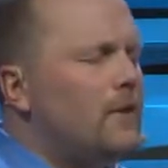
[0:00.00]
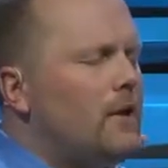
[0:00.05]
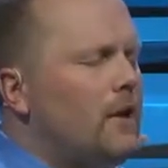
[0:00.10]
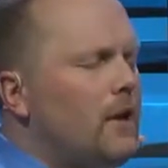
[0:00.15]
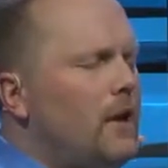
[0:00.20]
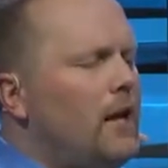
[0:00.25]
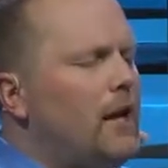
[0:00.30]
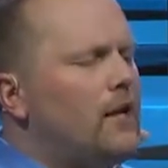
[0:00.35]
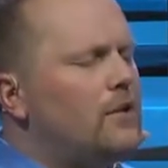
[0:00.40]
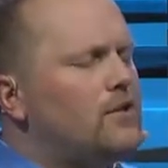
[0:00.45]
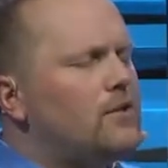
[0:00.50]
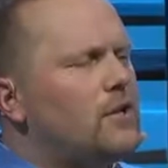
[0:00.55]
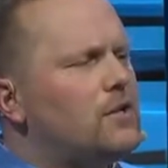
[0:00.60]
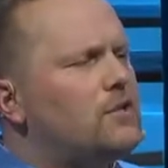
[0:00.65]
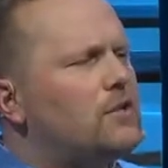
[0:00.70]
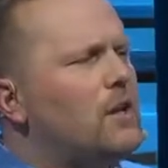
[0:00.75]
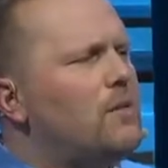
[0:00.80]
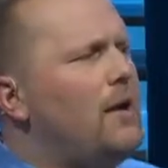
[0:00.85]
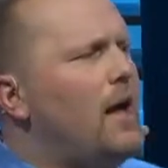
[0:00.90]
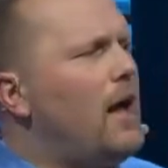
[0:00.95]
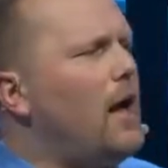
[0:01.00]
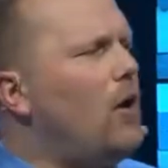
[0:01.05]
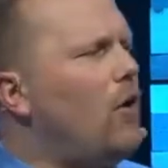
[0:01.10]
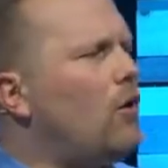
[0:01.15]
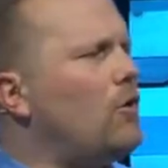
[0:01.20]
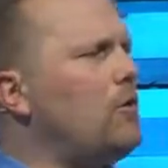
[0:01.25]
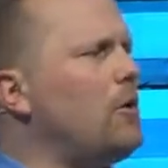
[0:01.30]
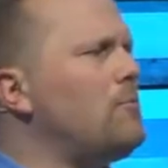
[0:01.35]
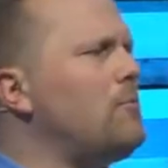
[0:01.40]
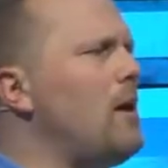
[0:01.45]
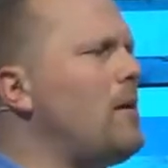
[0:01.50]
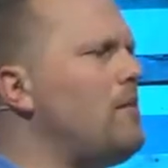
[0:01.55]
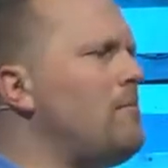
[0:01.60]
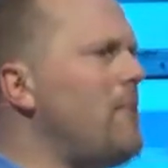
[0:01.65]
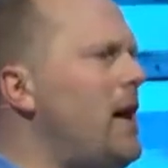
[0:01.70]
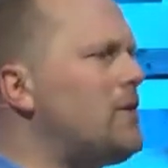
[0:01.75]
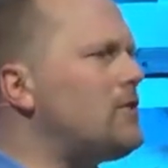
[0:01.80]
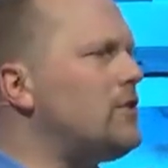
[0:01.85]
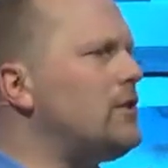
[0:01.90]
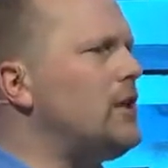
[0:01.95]
and somehow, or
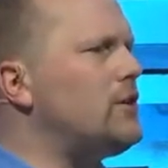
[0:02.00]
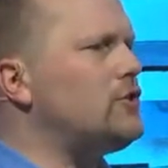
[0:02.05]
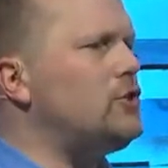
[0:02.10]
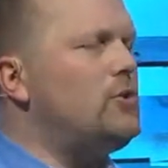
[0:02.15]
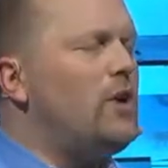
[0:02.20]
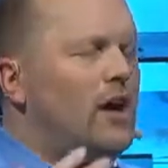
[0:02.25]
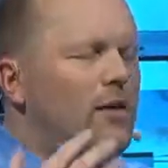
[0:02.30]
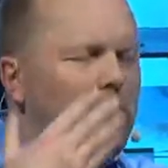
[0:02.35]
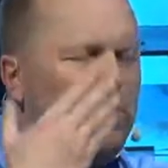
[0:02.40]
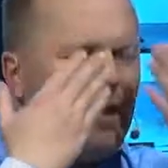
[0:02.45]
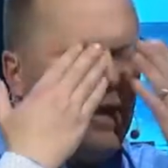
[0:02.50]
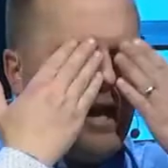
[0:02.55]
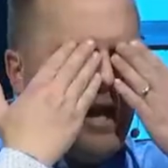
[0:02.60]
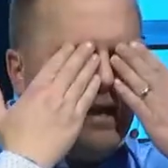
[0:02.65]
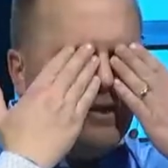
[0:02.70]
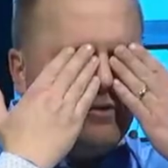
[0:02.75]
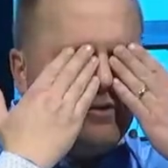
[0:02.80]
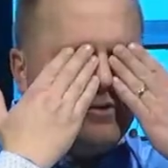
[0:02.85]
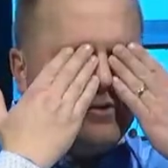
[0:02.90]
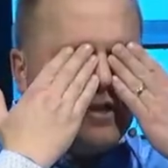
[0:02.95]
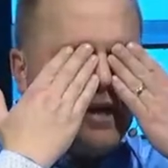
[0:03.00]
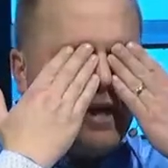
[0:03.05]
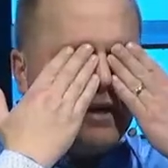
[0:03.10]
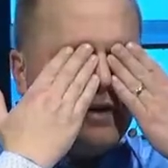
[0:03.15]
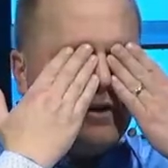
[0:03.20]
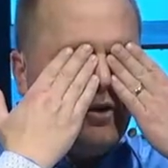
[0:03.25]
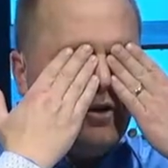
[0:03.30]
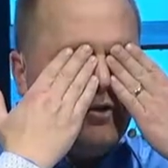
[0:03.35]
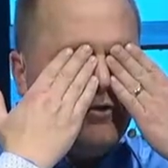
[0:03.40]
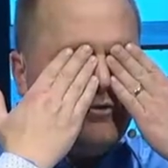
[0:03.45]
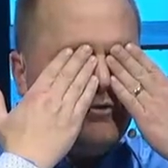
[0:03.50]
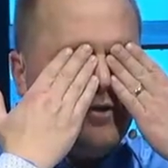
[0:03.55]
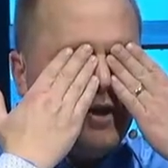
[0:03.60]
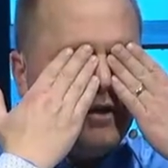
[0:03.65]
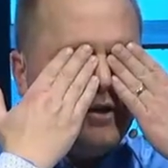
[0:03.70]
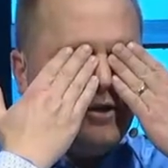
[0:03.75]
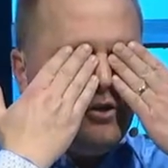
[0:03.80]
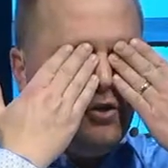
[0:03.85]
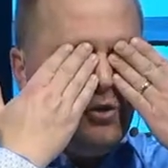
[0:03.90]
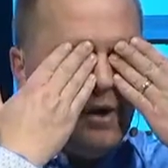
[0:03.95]
imagine this, you have blinders on, and all of a
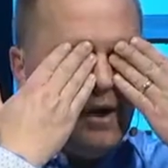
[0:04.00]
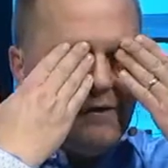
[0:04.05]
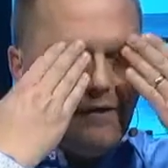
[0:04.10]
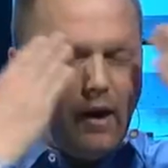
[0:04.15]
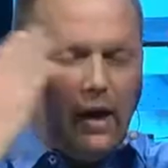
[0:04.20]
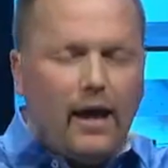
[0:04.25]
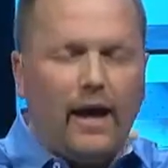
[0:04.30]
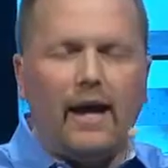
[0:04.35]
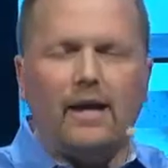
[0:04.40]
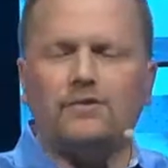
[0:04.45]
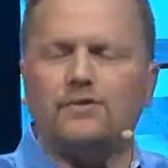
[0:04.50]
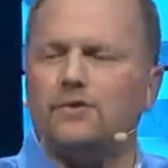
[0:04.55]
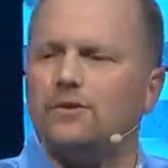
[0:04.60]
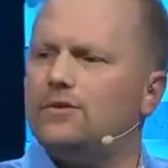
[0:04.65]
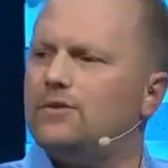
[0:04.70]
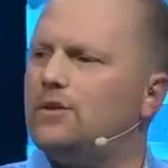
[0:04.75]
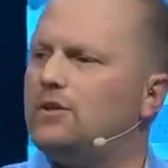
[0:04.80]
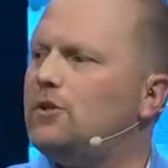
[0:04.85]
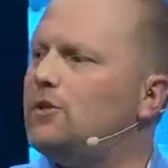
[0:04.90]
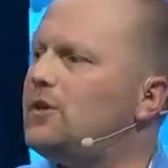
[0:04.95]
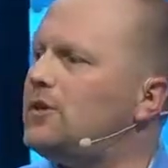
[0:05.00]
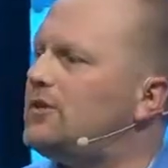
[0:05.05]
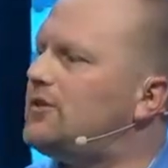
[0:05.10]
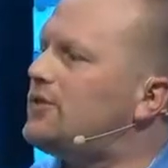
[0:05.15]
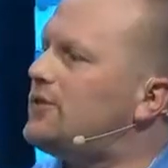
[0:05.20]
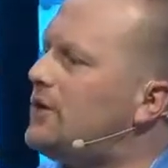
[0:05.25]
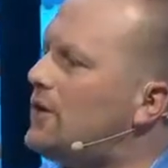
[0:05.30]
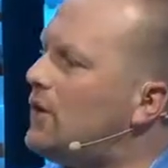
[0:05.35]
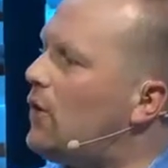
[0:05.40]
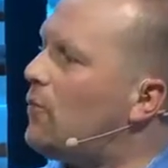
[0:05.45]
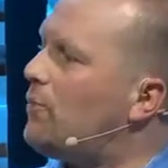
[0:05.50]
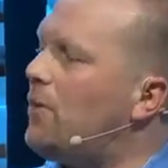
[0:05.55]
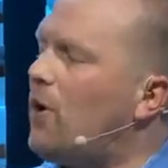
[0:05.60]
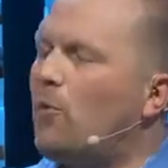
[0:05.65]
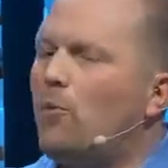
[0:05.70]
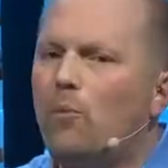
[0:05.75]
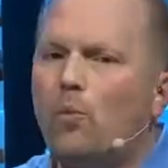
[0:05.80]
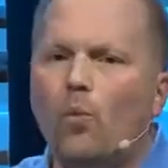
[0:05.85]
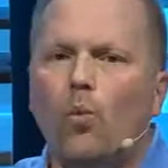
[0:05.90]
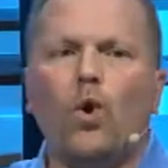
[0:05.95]
sudden you have glasses and you can see. Or, or
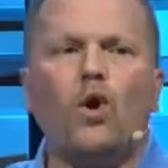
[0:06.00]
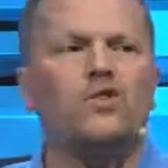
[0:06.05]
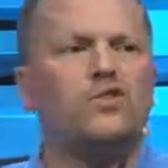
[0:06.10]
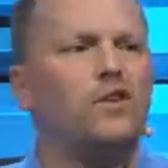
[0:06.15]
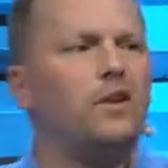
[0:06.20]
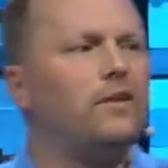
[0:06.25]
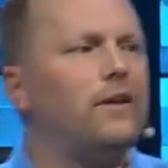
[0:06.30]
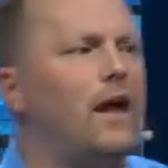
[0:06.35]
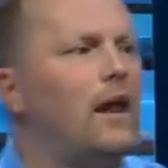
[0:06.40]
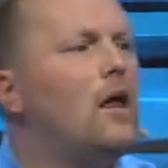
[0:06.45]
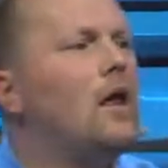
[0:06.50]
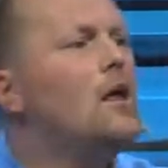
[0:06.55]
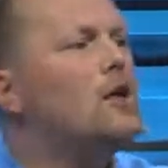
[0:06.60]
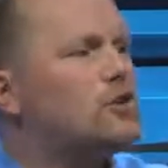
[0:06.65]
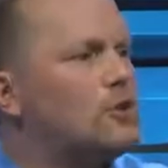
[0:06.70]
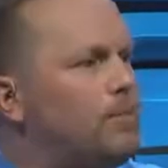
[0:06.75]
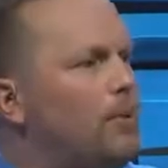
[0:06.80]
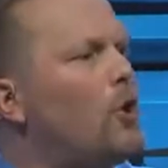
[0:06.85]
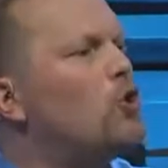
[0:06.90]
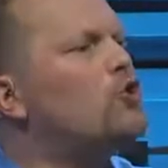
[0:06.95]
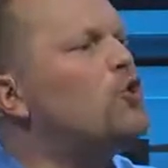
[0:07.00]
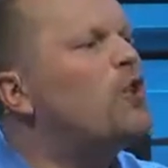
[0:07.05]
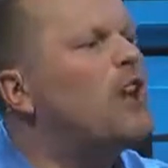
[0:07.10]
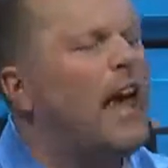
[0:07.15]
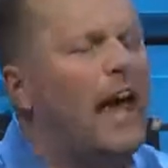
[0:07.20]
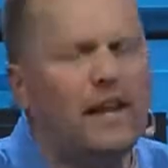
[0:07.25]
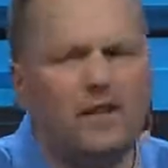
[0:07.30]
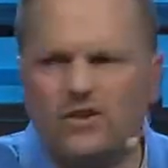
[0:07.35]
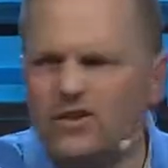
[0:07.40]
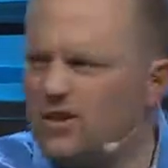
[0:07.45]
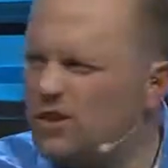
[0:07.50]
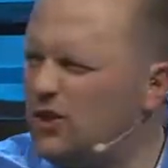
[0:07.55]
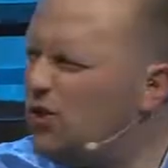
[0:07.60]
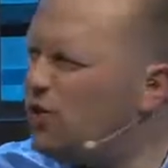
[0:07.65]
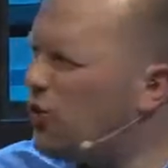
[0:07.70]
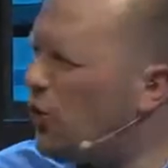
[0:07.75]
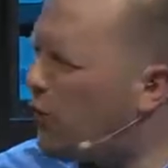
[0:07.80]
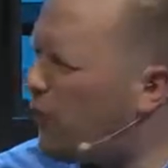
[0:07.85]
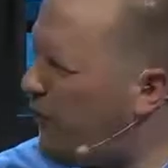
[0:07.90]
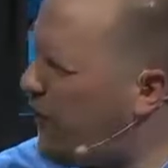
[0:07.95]
worse than that, suppose you can,
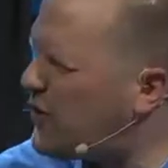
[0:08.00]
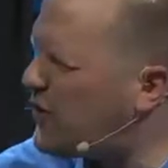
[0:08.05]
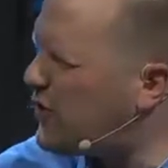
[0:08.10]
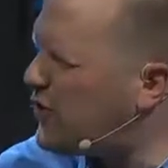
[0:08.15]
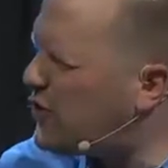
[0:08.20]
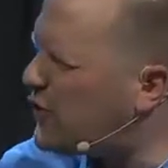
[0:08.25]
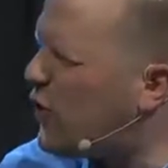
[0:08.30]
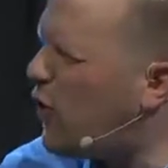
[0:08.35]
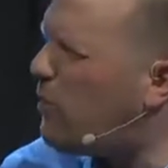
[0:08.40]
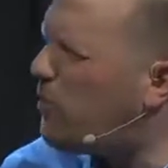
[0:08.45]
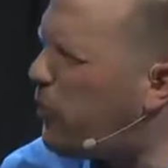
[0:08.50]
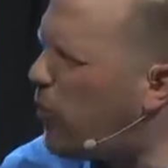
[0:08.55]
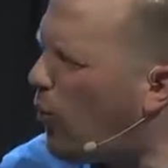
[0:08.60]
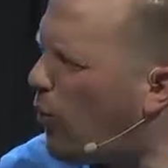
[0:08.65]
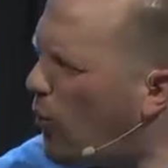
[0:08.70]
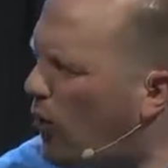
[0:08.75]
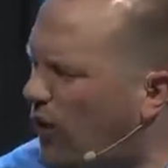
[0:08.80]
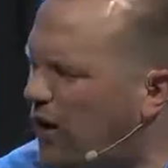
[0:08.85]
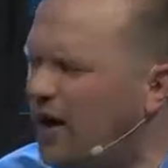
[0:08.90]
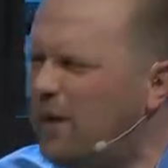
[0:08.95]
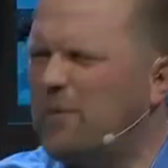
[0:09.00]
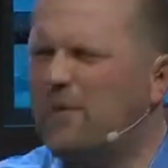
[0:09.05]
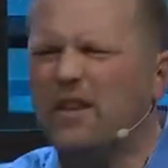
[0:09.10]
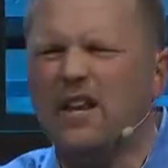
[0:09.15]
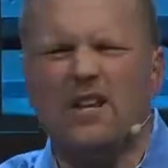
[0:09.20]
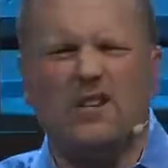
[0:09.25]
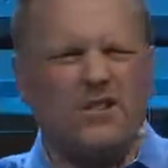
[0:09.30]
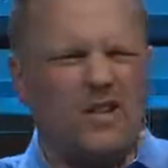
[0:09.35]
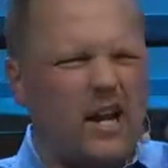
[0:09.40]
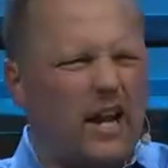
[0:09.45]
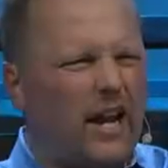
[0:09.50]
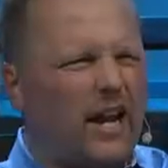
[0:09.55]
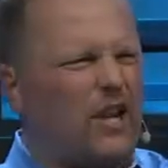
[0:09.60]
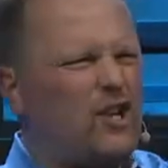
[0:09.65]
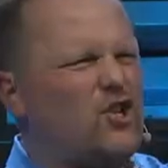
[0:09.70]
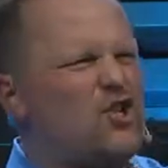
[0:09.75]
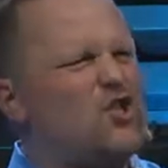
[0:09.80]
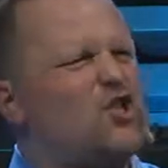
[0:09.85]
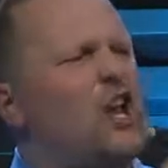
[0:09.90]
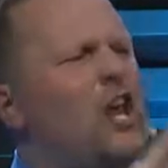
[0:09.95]
your vision's so poor, everything's kind of like
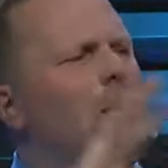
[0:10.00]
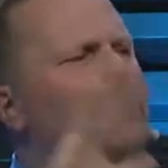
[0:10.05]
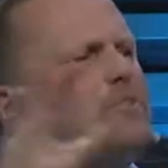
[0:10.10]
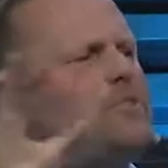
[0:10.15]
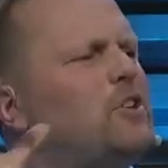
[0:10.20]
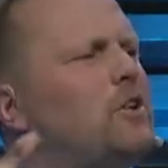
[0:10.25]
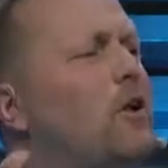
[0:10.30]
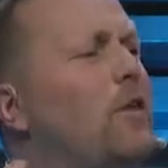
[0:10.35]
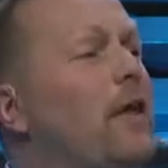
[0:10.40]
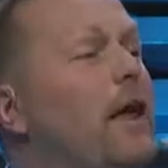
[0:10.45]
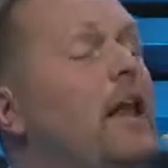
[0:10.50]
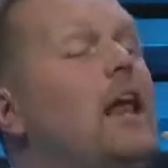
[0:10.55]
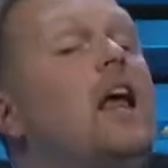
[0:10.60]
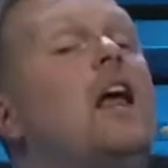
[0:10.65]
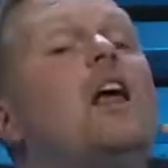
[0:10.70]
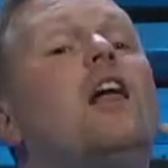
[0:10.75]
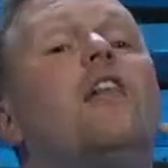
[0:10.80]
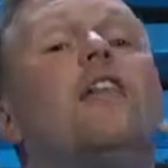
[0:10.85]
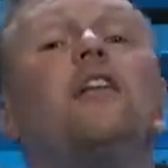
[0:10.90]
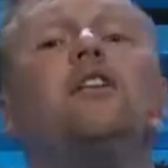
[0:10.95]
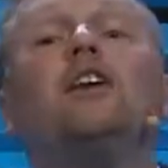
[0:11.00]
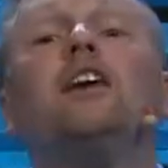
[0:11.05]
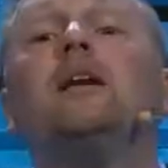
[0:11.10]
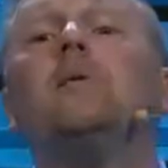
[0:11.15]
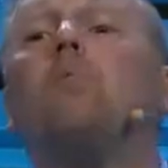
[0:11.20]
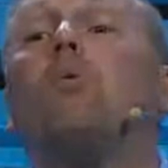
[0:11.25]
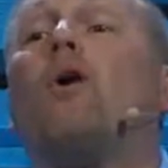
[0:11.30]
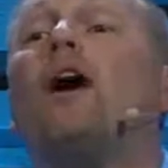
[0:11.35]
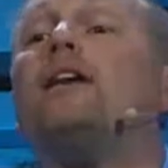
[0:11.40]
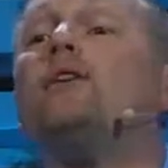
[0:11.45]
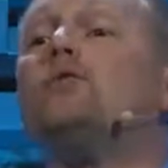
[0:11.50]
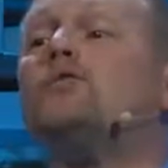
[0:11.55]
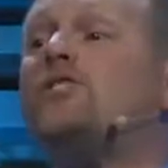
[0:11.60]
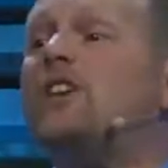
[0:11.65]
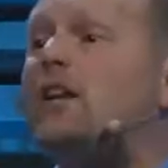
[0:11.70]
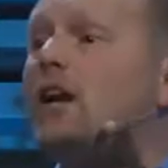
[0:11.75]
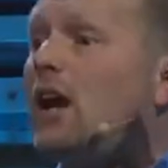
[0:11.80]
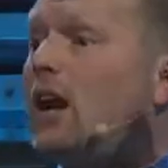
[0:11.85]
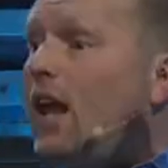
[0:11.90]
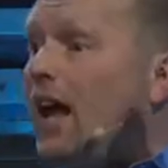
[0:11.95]
shapes and all that. Then you get a brand new
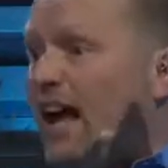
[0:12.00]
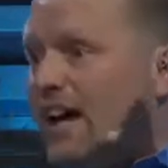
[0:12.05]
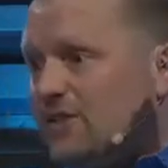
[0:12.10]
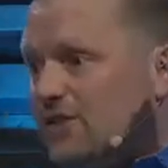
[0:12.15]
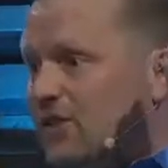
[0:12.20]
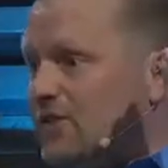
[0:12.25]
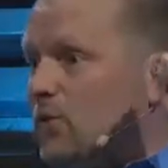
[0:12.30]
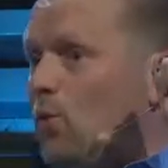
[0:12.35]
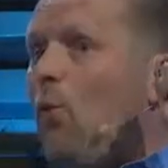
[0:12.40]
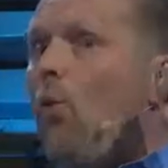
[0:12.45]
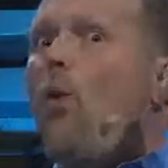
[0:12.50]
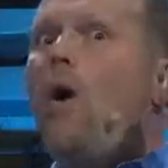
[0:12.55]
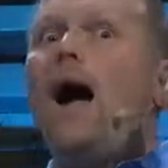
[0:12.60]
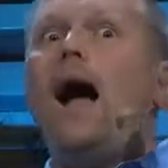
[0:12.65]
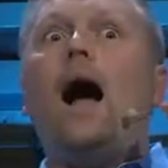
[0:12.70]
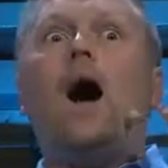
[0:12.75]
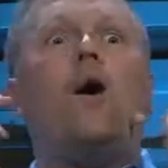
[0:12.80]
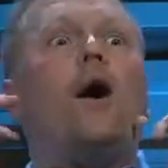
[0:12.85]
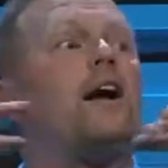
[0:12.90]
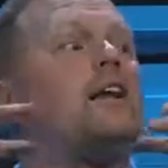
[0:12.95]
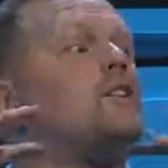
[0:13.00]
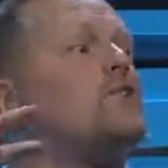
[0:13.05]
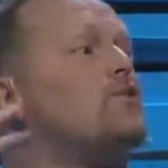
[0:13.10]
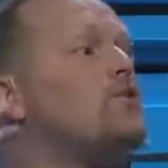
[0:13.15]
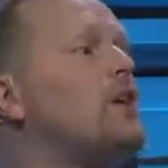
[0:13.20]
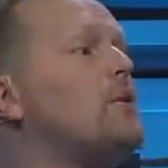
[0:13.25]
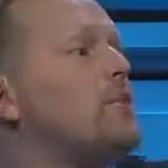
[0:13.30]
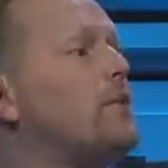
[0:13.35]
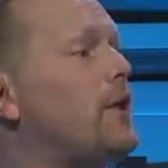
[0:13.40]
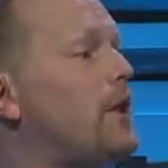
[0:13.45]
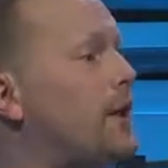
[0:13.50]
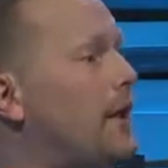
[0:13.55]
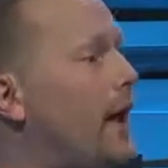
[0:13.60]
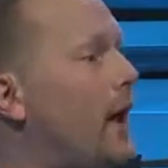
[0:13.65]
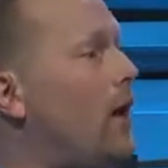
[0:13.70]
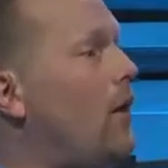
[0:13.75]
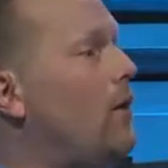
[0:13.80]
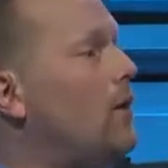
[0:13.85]
set of glasses, and wow, I can see everything now.